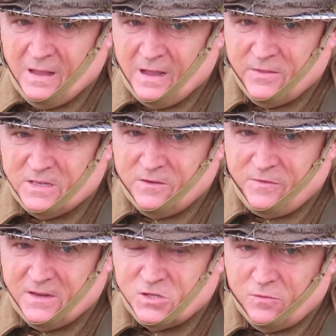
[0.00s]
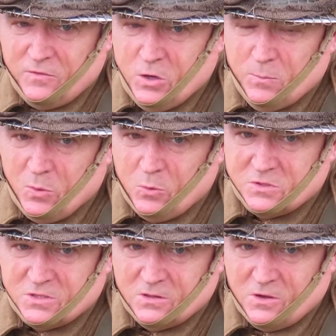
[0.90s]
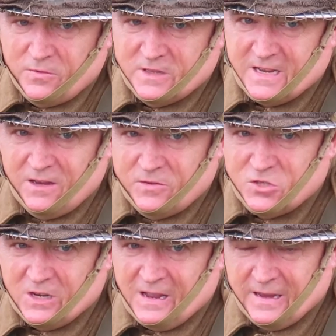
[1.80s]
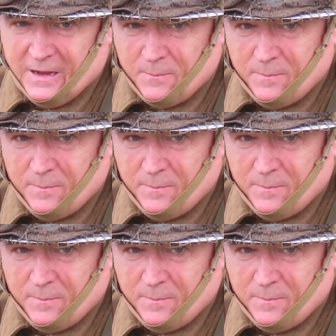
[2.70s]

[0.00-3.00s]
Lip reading: and the defence of Newport on the 10th of July.